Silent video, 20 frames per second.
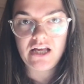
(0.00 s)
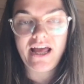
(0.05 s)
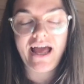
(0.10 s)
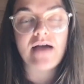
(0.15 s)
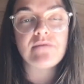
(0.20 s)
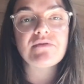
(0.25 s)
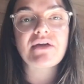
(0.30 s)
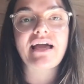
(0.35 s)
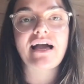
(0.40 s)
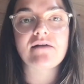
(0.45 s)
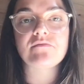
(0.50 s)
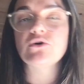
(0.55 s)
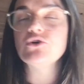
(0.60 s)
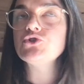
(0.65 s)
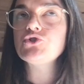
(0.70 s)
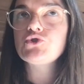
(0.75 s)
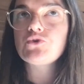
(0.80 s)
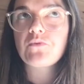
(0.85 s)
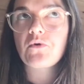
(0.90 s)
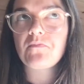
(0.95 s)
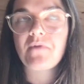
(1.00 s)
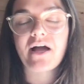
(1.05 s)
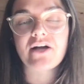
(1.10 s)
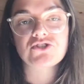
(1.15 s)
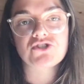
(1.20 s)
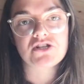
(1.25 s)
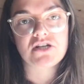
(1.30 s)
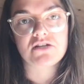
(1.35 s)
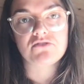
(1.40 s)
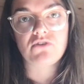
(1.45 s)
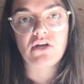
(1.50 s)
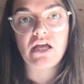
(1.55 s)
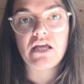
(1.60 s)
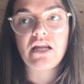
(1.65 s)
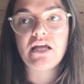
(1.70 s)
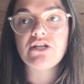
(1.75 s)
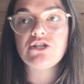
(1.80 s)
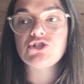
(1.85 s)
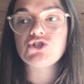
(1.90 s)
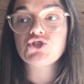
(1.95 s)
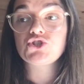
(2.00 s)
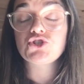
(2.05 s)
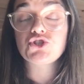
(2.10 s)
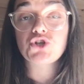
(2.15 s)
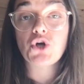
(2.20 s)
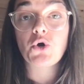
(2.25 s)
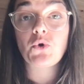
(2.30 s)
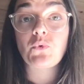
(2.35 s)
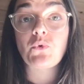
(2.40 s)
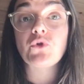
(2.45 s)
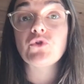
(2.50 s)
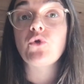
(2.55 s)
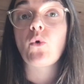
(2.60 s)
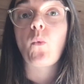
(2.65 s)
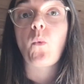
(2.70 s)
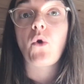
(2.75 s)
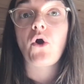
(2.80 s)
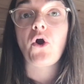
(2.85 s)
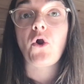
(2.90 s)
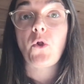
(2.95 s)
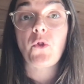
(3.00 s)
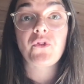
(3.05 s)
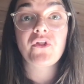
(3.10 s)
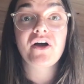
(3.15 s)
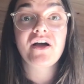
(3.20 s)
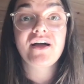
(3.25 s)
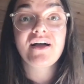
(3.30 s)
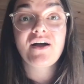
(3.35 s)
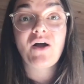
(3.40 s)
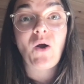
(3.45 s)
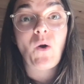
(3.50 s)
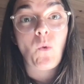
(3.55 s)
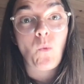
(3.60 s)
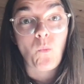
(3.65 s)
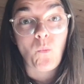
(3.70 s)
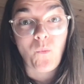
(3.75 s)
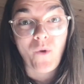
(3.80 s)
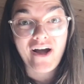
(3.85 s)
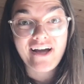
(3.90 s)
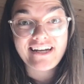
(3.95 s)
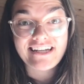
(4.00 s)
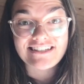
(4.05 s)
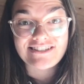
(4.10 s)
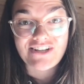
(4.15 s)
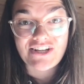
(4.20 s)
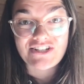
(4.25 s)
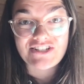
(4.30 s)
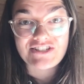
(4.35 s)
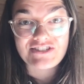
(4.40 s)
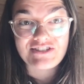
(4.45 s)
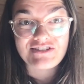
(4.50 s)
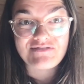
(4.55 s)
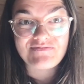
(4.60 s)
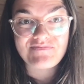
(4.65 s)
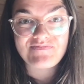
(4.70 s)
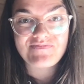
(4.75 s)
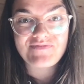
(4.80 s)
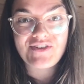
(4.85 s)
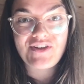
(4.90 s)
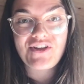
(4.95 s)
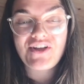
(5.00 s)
and become a super passionate advocate and show the world what is autism.